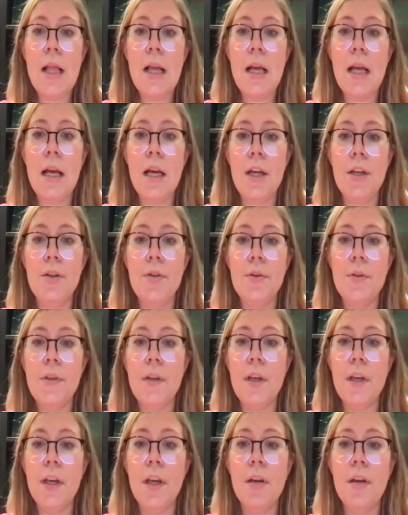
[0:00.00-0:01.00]
And you
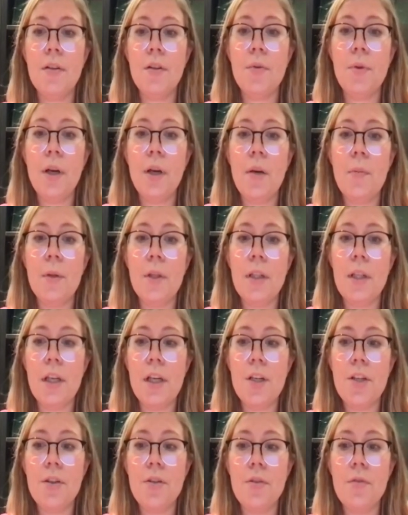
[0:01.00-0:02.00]
see here the
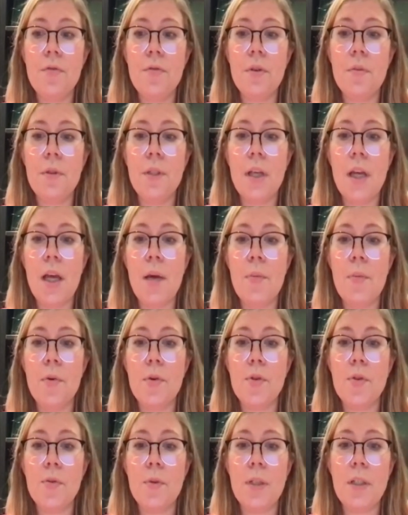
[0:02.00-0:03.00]
recommendations from the
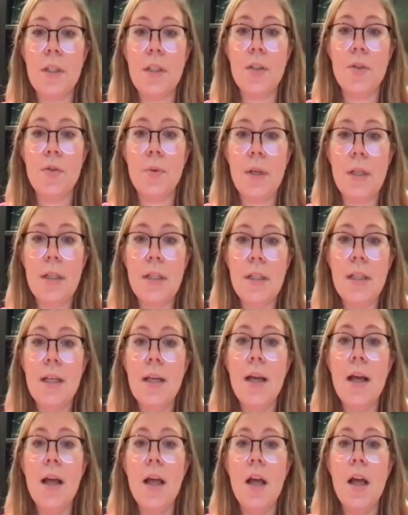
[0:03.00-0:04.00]
EPOS
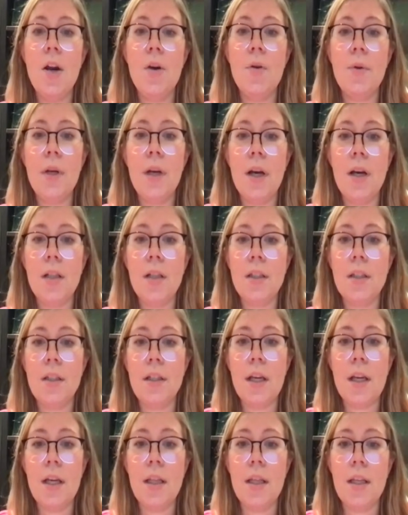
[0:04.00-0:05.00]
2020 regarding
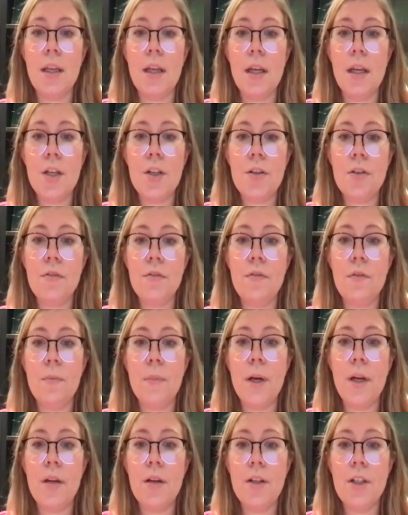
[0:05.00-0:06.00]
the indication for
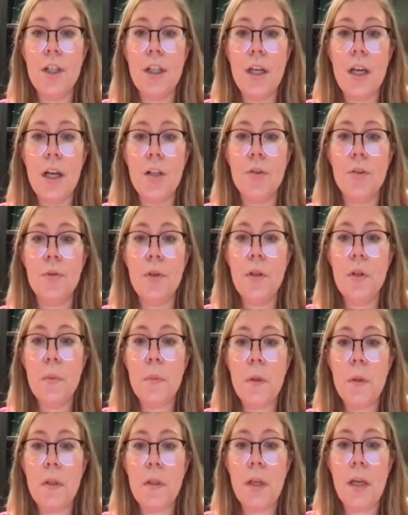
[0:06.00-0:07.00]
biological
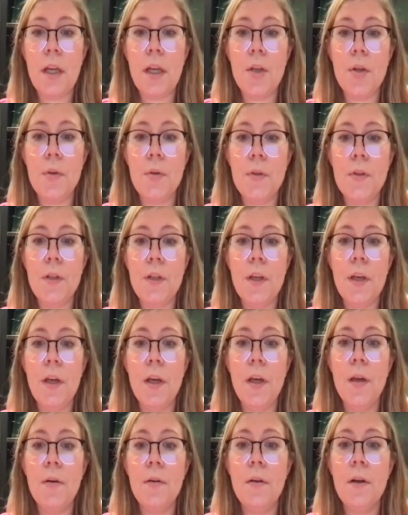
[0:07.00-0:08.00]
treatment. And you see
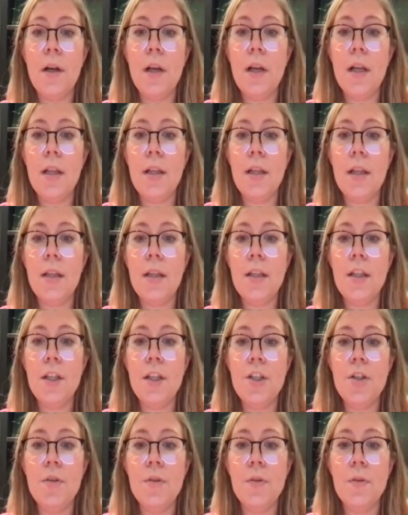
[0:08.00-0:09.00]
here that
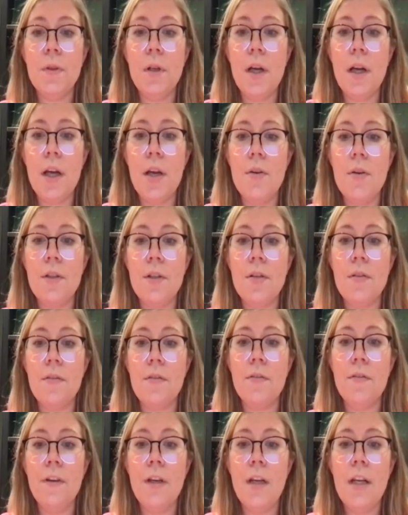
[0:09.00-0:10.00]
tissue
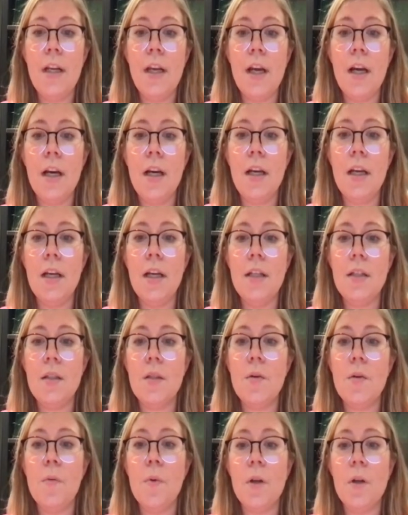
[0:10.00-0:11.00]
eosinophilia is
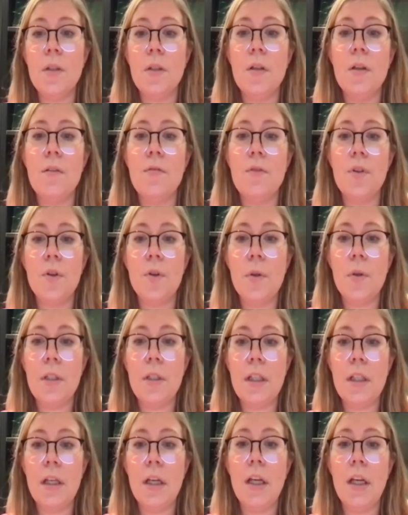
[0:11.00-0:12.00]
one of the
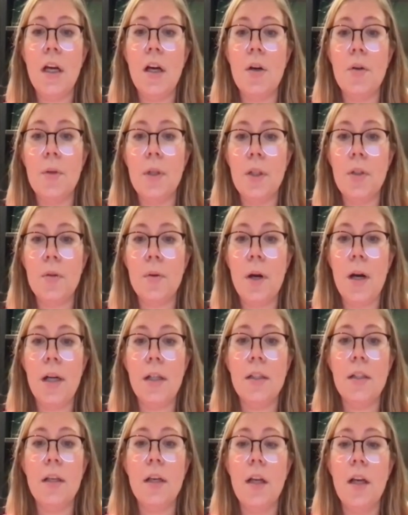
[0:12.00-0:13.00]
criteria
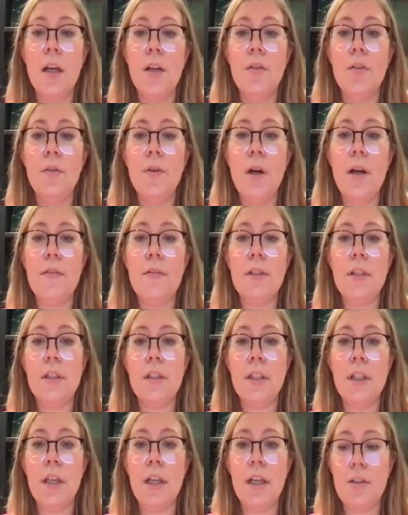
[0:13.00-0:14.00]
required to have an
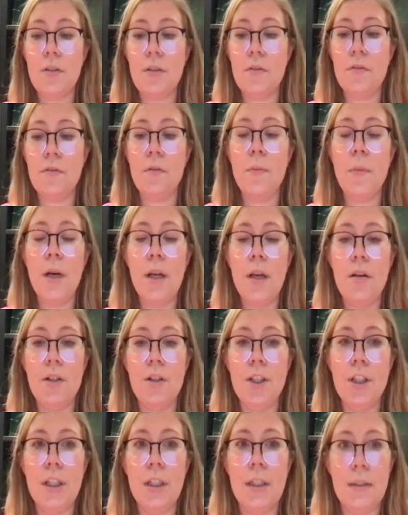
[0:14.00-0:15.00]
indication for
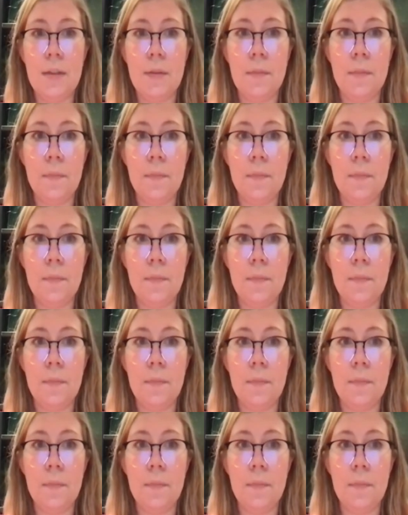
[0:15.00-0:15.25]
biologics.